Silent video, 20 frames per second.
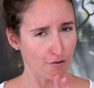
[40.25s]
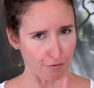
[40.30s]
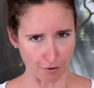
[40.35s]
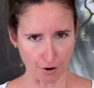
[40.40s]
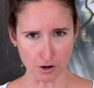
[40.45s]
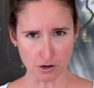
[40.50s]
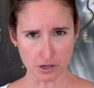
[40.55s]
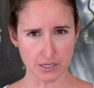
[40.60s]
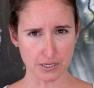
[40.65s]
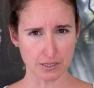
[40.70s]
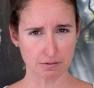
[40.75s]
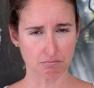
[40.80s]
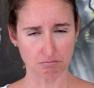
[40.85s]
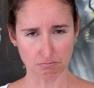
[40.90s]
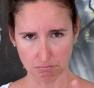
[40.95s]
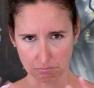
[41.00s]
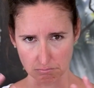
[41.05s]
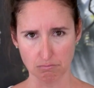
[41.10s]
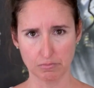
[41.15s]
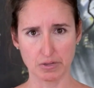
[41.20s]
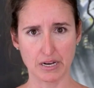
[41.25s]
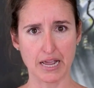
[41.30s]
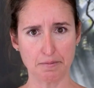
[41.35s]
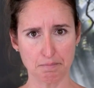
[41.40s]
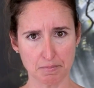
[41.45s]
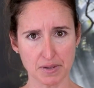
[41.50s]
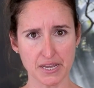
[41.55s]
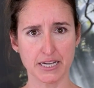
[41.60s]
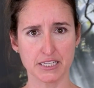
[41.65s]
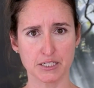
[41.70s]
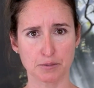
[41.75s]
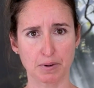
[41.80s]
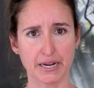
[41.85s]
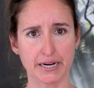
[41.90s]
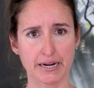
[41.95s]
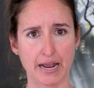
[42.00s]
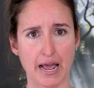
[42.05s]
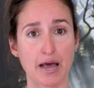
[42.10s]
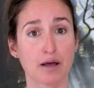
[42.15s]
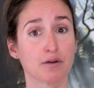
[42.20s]
First, let me
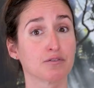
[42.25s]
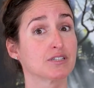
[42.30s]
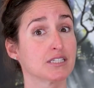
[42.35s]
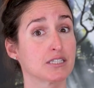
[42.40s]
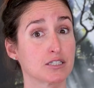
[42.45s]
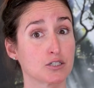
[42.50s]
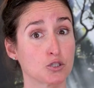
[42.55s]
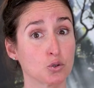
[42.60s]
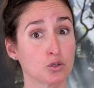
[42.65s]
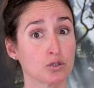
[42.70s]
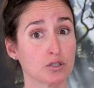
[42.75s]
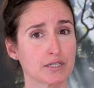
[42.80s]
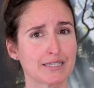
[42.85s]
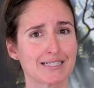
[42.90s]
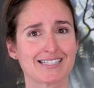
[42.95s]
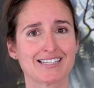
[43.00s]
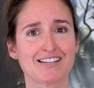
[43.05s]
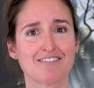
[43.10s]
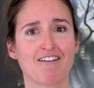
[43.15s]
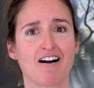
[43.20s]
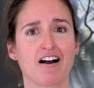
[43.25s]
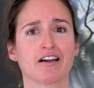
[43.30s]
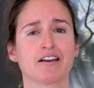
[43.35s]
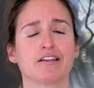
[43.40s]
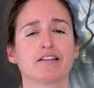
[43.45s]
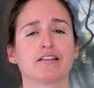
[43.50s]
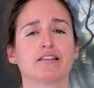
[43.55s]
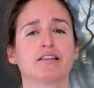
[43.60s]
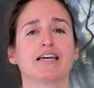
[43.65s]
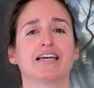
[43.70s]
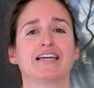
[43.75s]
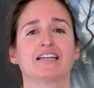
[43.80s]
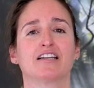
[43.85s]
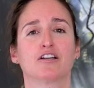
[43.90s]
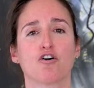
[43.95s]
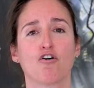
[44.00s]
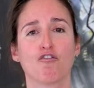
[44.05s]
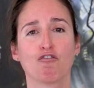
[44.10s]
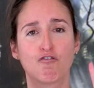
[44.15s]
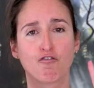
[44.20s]
explain how this tool is divided
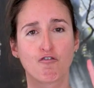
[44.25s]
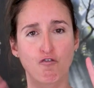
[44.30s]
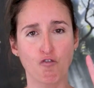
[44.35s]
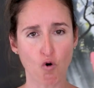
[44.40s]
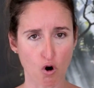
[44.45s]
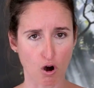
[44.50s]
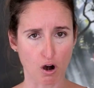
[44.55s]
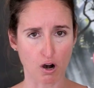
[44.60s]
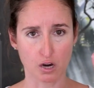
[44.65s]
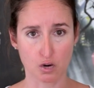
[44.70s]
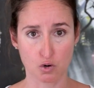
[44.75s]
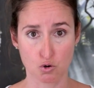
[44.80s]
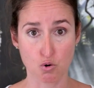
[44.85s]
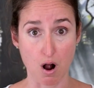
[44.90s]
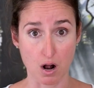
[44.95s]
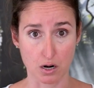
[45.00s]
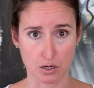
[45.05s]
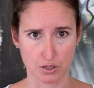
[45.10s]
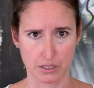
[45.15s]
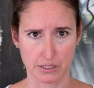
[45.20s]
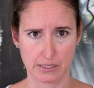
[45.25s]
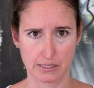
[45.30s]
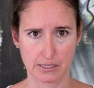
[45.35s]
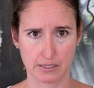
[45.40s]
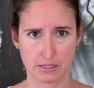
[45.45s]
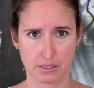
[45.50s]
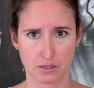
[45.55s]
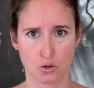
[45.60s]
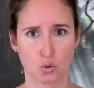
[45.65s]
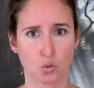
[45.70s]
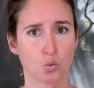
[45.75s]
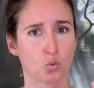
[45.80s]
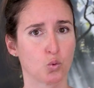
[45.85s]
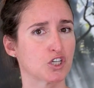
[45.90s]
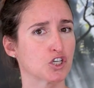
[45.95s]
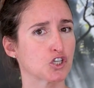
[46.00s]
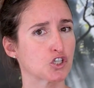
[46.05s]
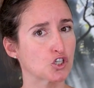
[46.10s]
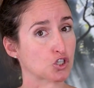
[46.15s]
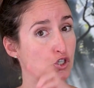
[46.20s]
in 4 quadrants,
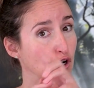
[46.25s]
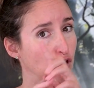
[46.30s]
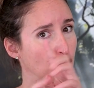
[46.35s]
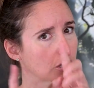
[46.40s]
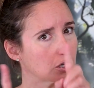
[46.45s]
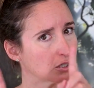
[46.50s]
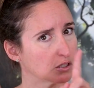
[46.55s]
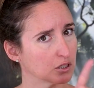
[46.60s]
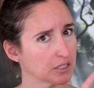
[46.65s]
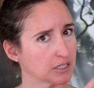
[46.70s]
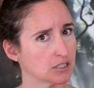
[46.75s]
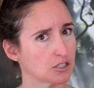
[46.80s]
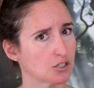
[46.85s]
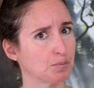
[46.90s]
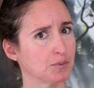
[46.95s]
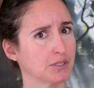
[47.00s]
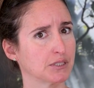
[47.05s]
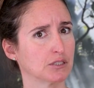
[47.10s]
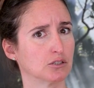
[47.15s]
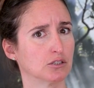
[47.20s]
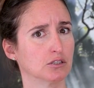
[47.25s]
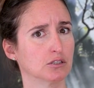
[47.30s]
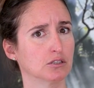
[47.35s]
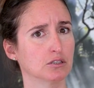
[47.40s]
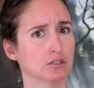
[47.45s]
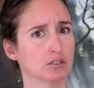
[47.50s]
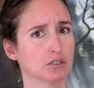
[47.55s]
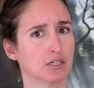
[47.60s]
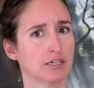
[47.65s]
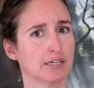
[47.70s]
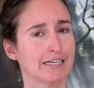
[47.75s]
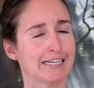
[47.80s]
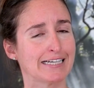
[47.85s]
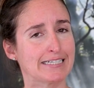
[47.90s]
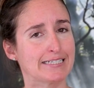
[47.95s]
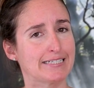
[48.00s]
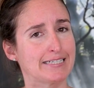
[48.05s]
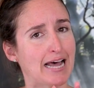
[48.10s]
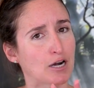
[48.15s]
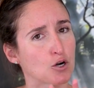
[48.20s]
with a circle in the middle
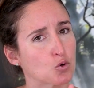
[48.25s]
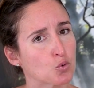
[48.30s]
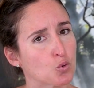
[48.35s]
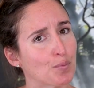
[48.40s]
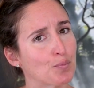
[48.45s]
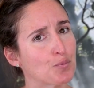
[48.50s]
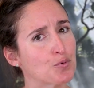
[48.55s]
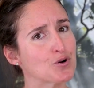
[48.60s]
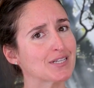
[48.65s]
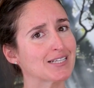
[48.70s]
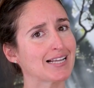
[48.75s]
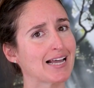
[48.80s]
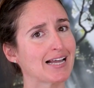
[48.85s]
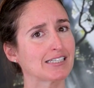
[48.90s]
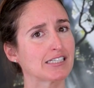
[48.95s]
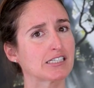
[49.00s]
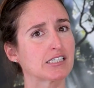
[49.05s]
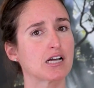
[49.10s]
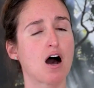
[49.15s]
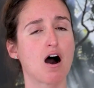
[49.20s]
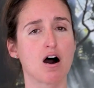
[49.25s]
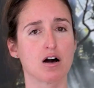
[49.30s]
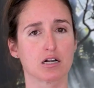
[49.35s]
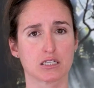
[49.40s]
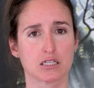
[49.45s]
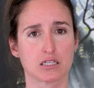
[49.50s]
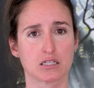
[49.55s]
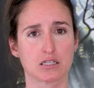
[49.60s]
that represents us